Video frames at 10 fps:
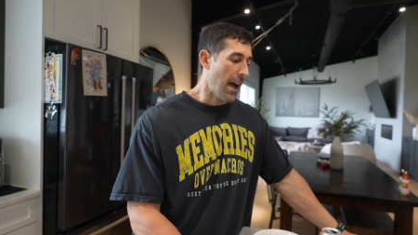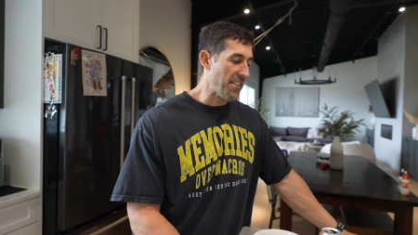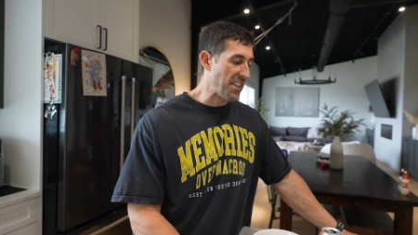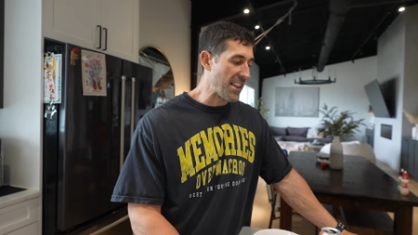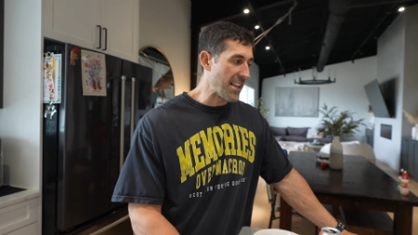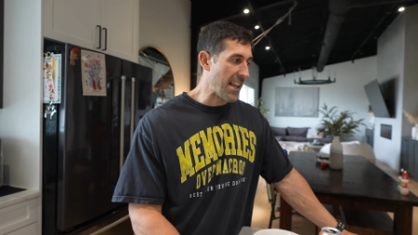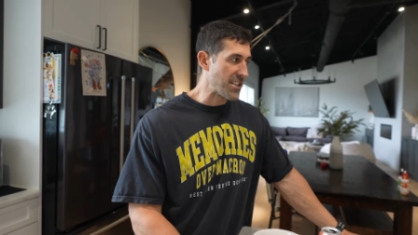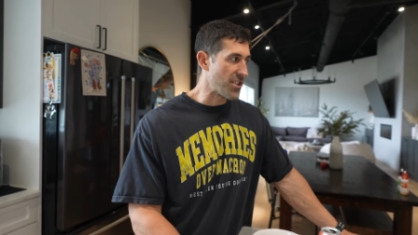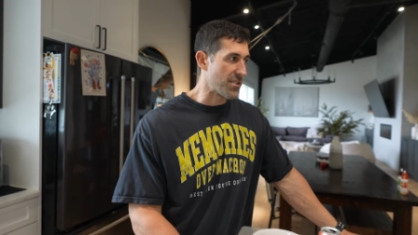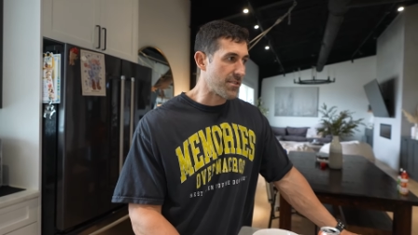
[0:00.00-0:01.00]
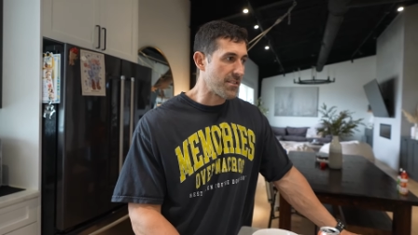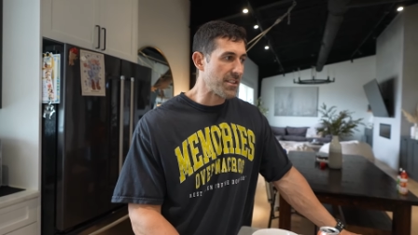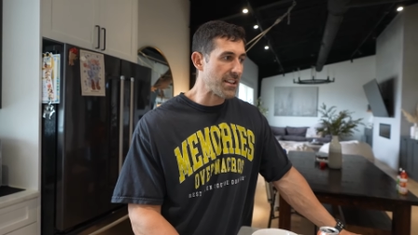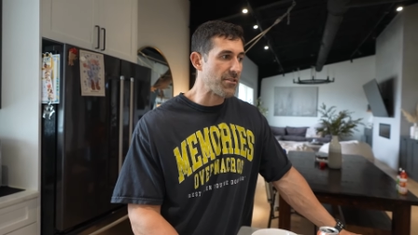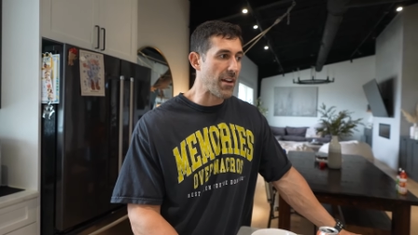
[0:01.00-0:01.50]
I think that that's just,
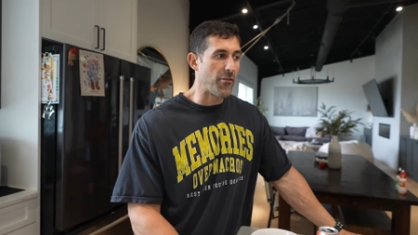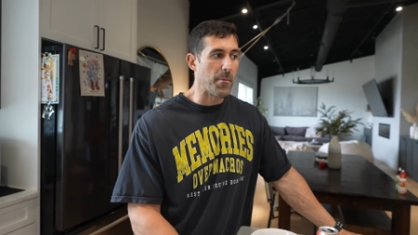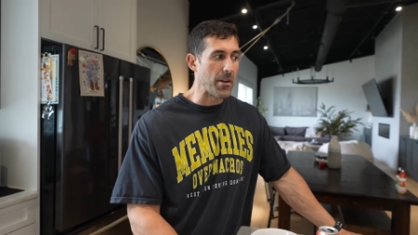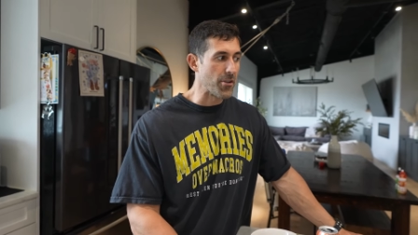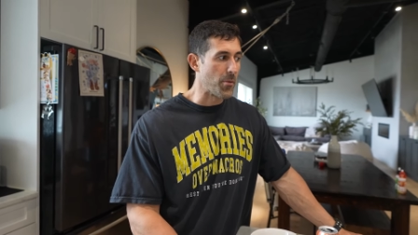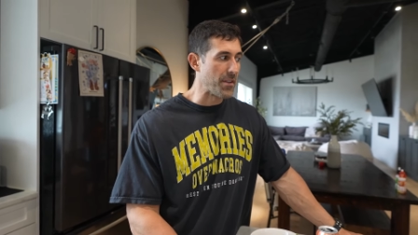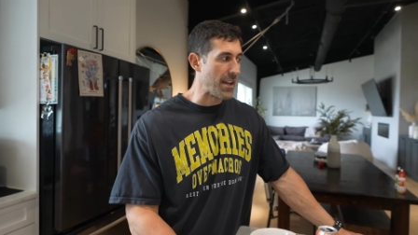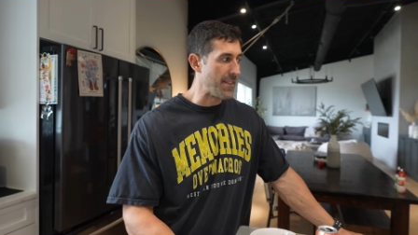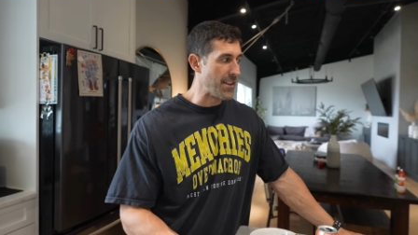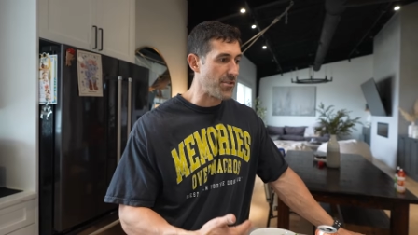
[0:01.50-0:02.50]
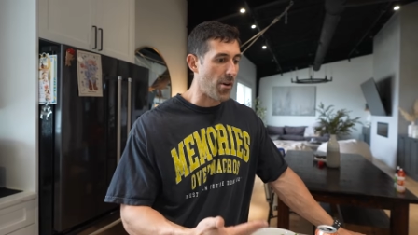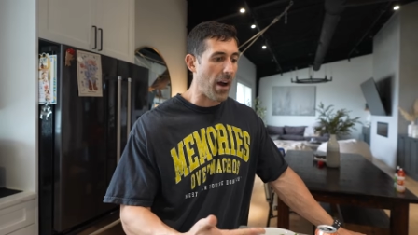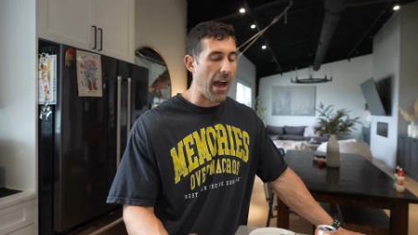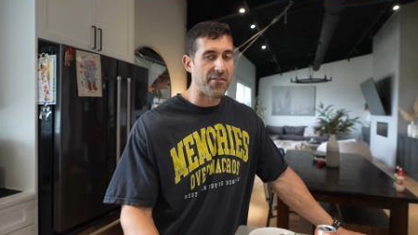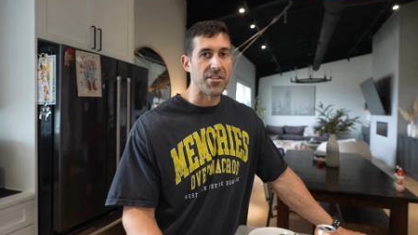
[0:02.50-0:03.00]
you get familiar with it, and then you don't
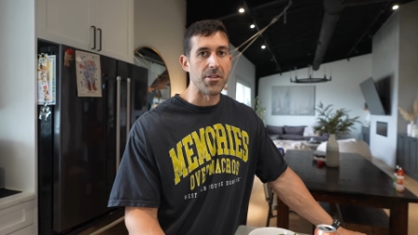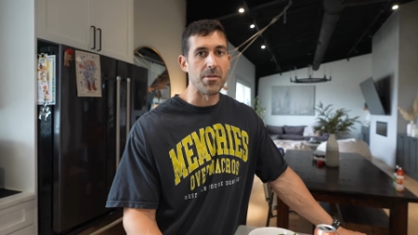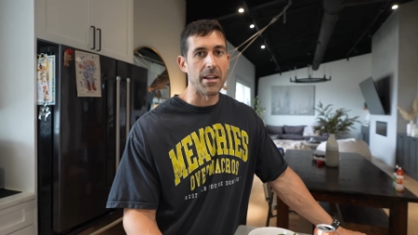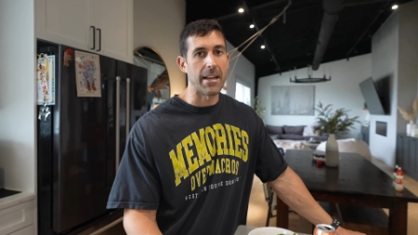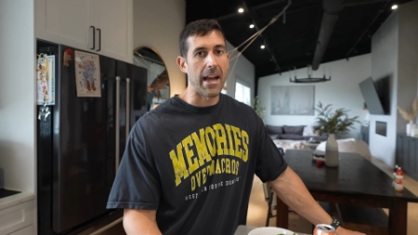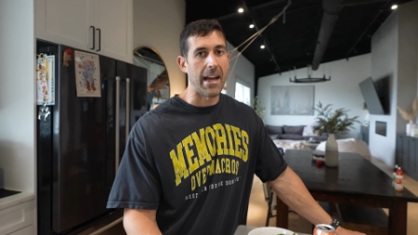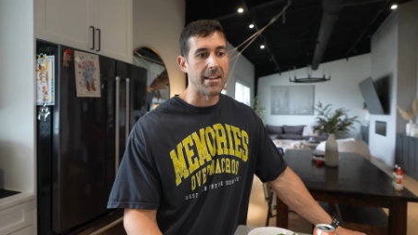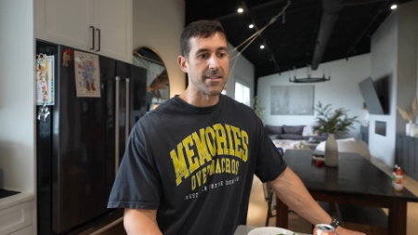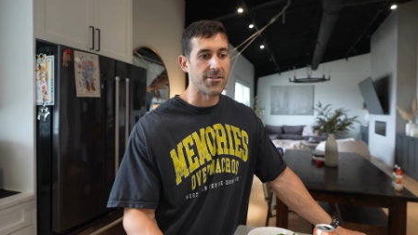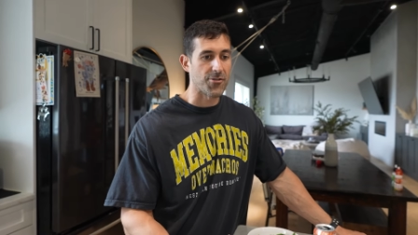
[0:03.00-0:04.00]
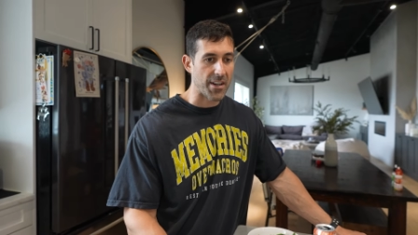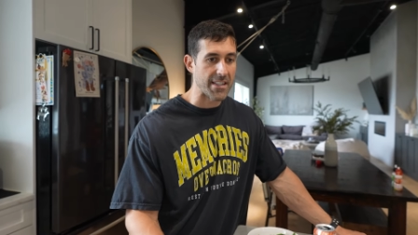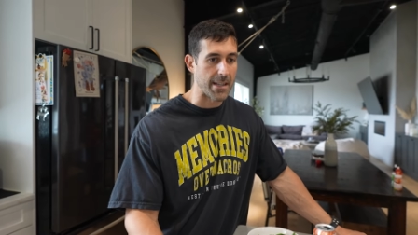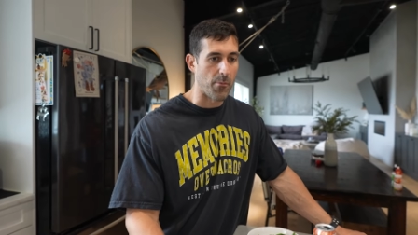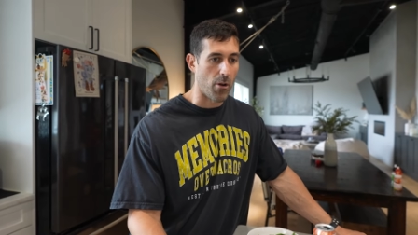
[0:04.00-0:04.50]
have to do it as
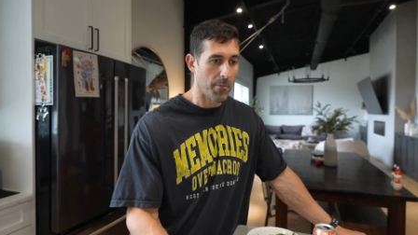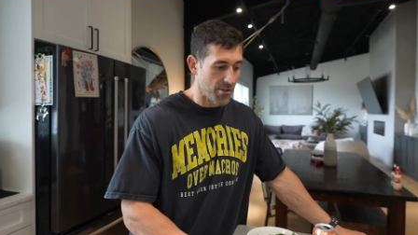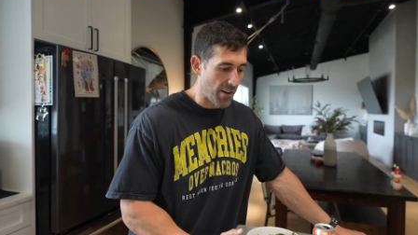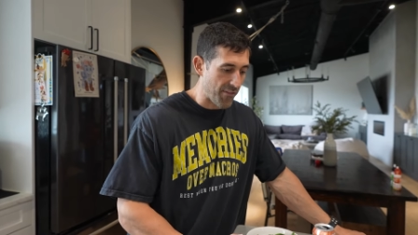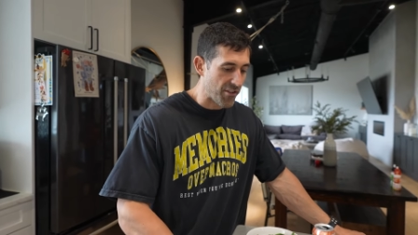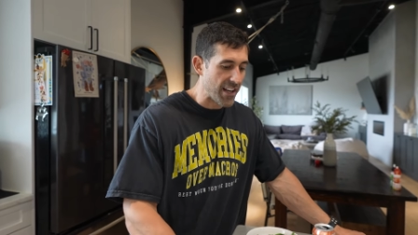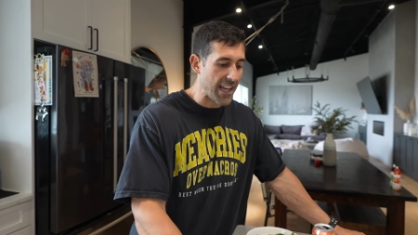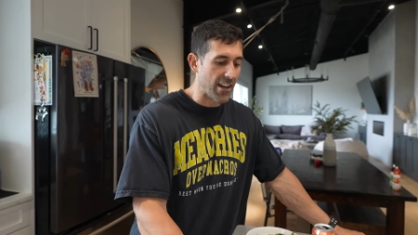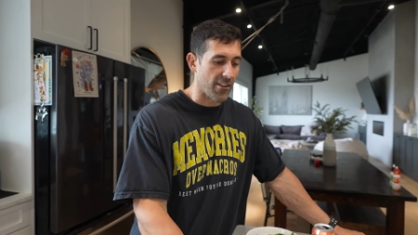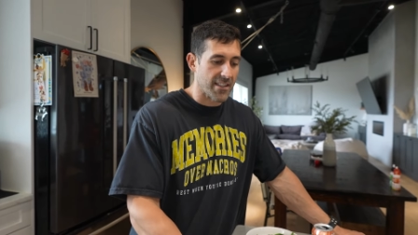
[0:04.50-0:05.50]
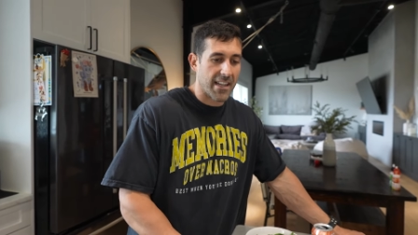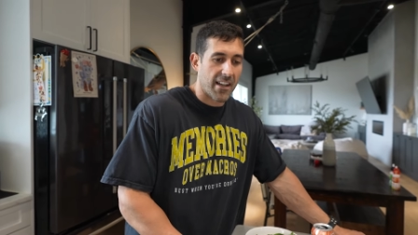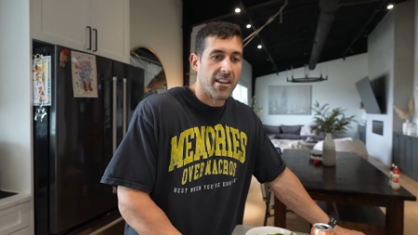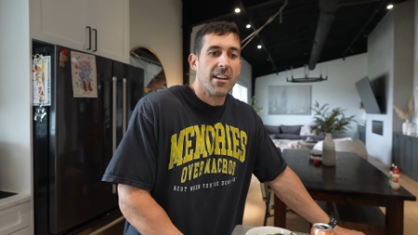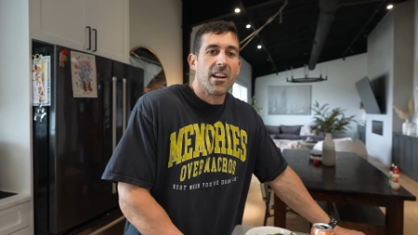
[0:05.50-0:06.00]
strict anymore, but you have to adhere. It's like
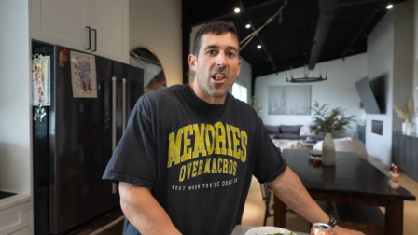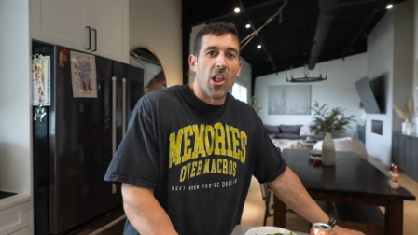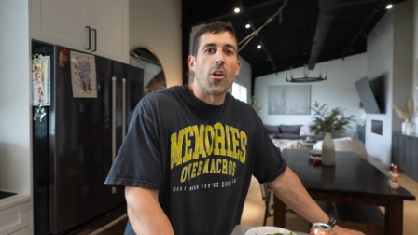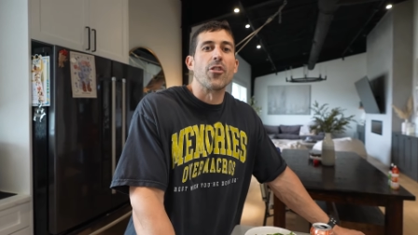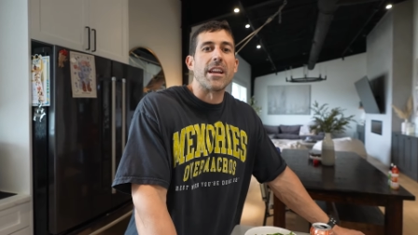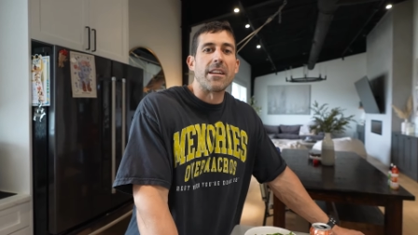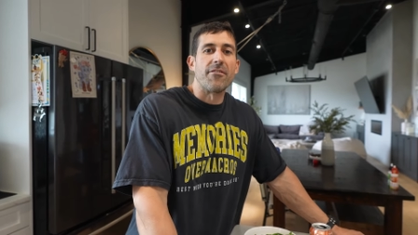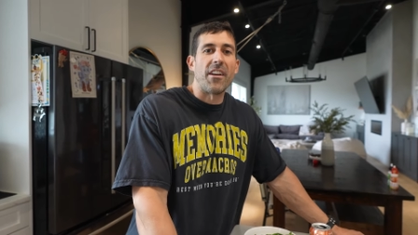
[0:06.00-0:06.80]
a learning